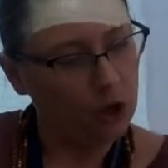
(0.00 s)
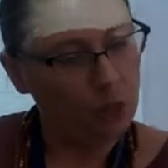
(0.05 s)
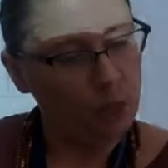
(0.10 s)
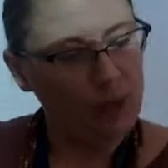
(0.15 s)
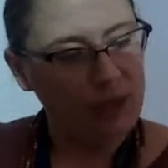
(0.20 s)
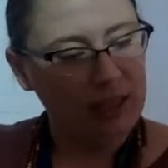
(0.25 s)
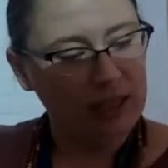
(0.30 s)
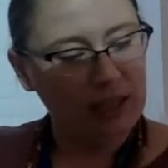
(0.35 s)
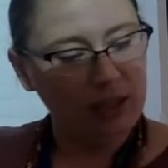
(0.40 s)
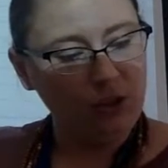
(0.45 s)

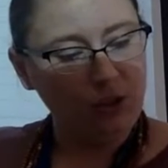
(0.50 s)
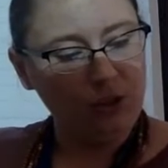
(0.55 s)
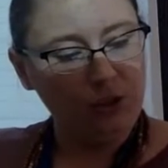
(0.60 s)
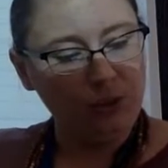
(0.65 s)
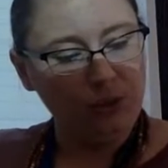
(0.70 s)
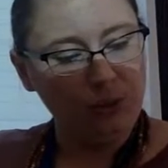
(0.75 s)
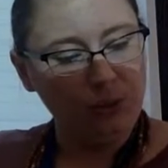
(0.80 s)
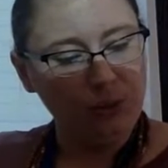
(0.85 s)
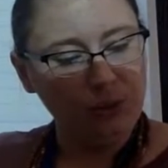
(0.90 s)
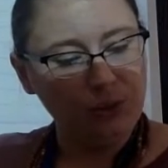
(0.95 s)
We can
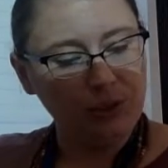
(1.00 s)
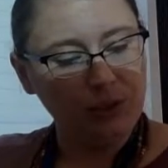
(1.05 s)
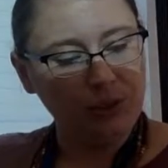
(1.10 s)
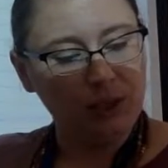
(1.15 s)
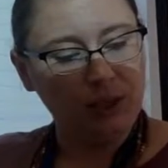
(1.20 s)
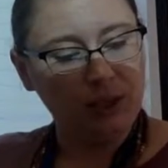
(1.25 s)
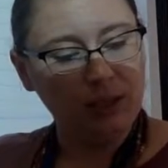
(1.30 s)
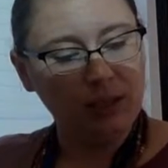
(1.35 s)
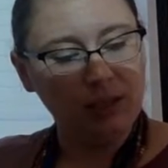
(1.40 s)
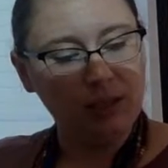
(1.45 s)

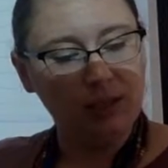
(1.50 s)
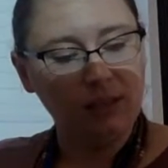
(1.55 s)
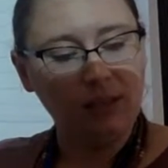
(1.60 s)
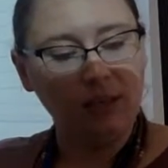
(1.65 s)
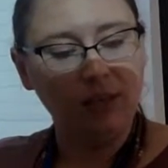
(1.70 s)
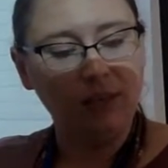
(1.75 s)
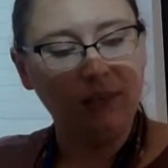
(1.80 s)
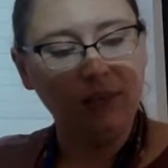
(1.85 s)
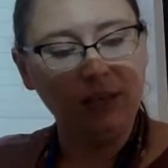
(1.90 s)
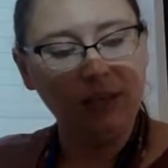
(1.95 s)
use
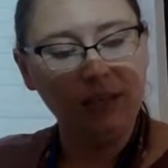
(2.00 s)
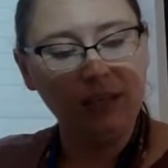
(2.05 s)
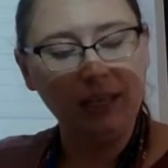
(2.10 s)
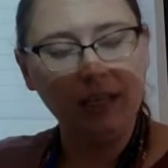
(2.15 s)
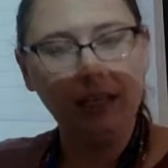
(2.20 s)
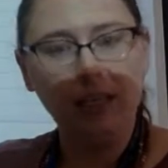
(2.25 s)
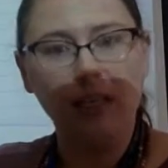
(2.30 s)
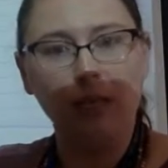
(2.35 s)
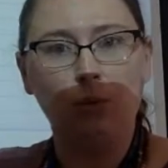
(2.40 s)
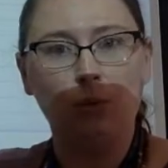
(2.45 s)
the
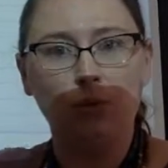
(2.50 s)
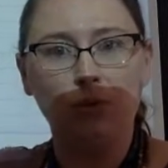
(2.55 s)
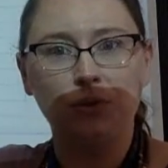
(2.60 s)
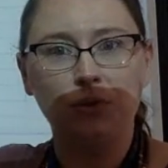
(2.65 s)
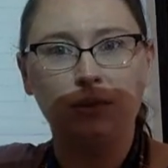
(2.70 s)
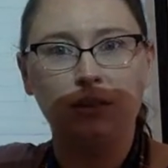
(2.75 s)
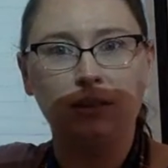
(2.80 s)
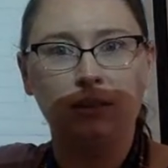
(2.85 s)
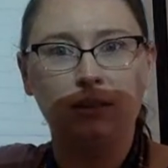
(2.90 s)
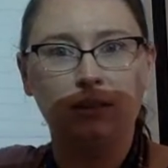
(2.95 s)
v
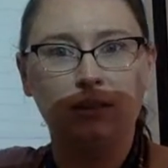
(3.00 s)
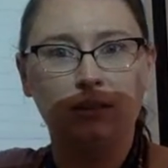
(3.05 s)
equals